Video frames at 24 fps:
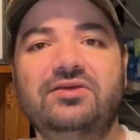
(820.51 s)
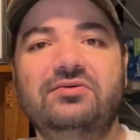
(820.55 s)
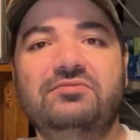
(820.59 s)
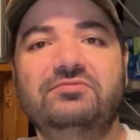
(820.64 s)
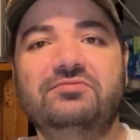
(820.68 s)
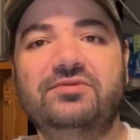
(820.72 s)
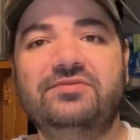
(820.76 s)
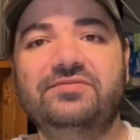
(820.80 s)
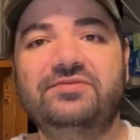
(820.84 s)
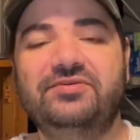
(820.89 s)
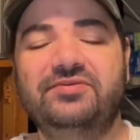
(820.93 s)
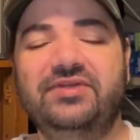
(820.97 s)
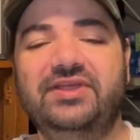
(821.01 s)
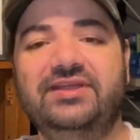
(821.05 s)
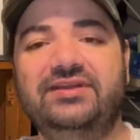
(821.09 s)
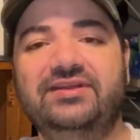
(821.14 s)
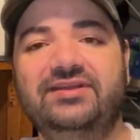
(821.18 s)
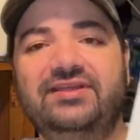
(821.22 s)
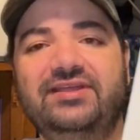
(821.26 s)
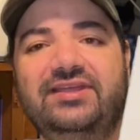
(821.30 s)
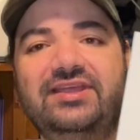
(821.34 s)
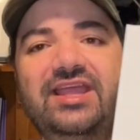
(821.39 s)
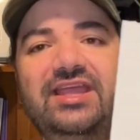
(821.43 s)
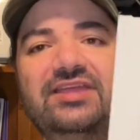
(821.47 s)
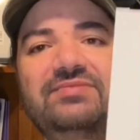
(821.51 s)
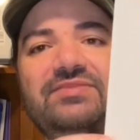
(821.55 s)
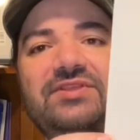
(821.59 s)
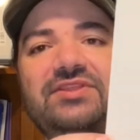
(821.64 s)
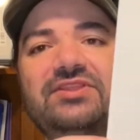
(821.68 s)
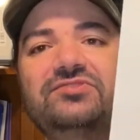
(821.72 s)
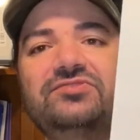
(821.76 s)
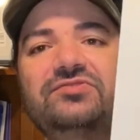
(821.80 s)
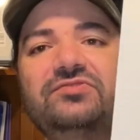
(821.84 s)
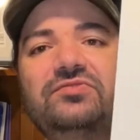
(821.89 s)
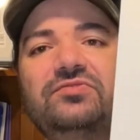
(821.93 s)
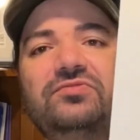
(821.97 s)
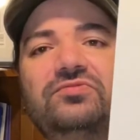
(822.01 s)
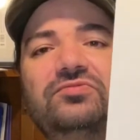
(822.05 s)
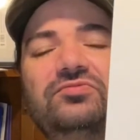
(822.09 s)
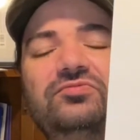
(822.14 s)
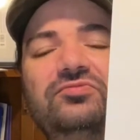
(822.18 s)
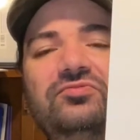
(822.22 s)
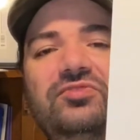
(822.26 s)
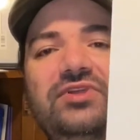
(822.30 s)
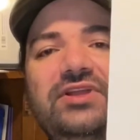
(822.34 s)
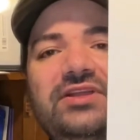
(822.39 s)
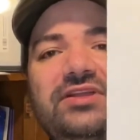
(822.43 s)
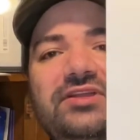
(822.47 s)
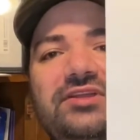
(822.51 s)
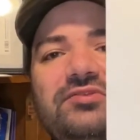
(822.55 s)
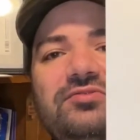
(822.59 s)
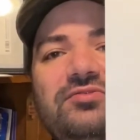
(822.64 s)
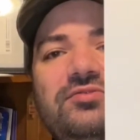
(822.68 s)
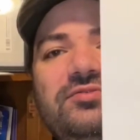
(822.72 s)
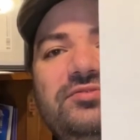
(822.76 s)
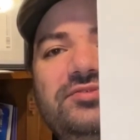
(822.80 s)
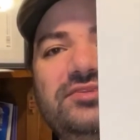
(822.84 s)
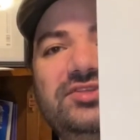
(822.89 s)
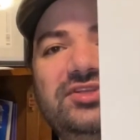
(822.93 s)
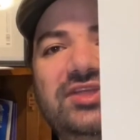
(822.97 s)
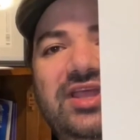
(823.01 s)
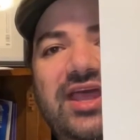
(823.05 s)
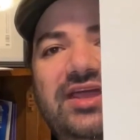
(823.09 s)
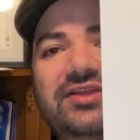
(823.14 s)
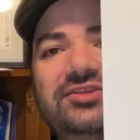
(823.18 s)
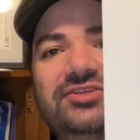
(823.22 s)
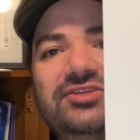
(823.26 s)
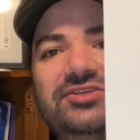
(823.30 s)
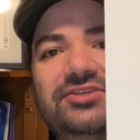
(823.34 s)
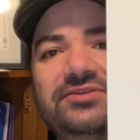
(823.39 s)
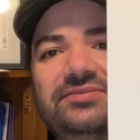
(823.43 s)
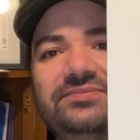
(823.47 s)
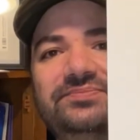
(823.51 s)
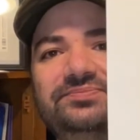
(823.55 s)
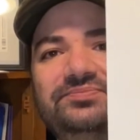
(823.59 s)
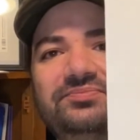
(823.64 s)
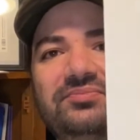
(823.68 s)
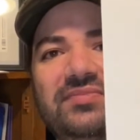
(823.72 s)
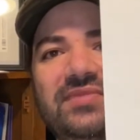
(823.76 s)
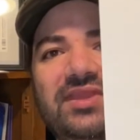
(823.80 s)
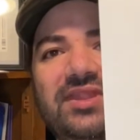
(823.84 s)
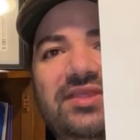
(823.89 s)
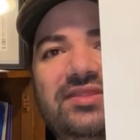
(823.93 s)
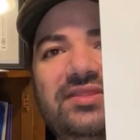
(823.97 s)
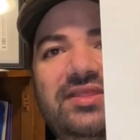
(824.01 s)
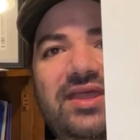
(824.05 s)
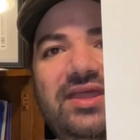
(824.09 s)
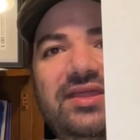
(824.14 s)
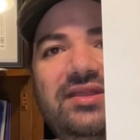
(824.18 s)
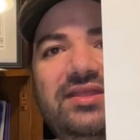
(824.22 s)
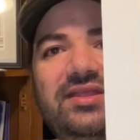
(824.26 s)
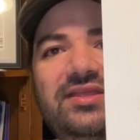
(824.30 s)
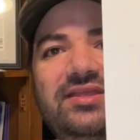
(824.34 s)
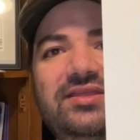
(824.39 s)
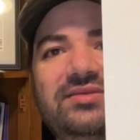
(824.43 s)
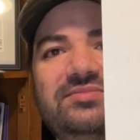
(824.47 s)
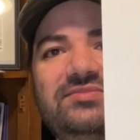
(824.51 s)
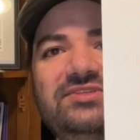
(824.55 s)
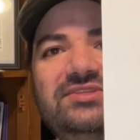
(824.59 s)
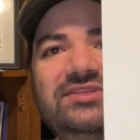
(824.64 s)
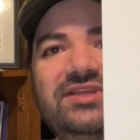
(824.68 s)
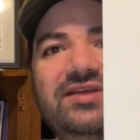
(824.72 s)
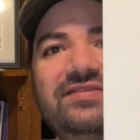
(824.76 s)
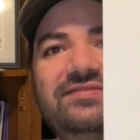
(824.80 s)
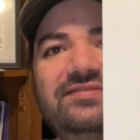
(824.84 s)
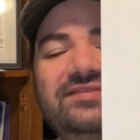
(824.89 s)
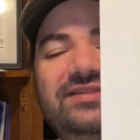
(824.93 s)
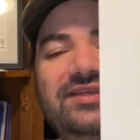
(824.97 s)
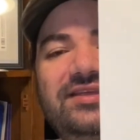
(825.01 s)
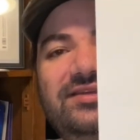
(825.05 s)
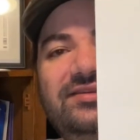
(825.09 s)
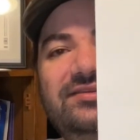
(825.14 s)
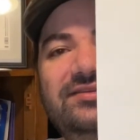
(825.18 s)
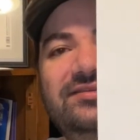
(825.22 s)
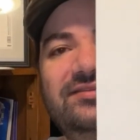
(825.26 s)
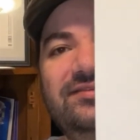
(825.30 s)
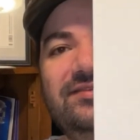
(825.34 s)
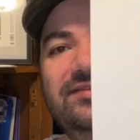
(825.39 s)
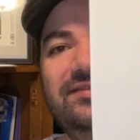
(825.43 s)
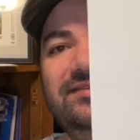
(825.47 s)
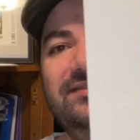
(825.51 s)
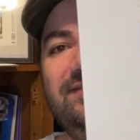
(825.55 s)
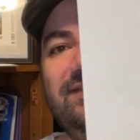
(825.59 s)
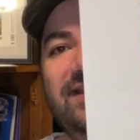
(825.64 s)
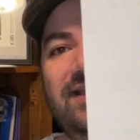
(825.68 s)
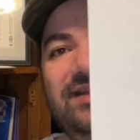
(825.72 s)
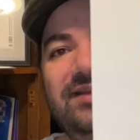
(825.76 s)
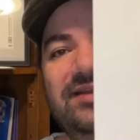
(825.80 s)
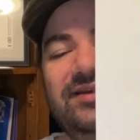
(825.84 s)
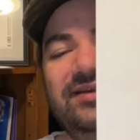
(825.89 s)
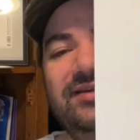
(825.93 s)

Wolverine, and he gave me this really cool sketch that he himself dated.